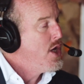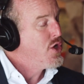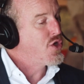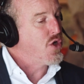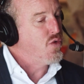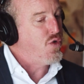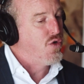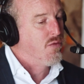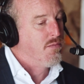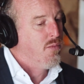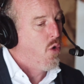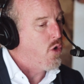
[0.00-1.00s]
So you're
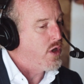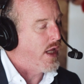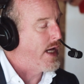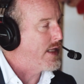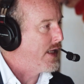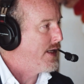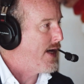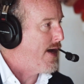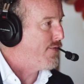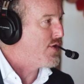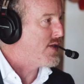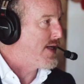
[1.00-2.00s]
more likely to
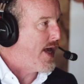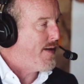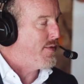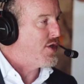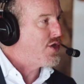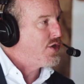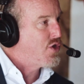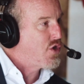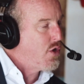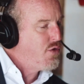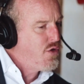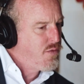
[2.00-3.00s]
have this damage. And
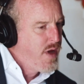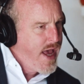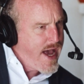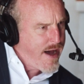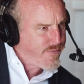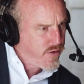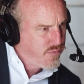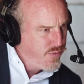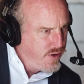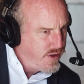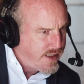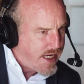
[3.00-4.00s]
so you'd have to
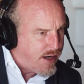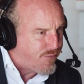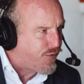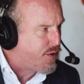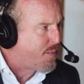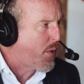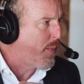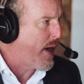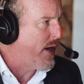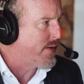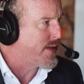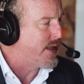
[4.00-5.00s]
really carefully
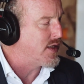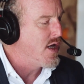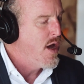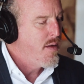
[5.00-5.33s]
prepare things.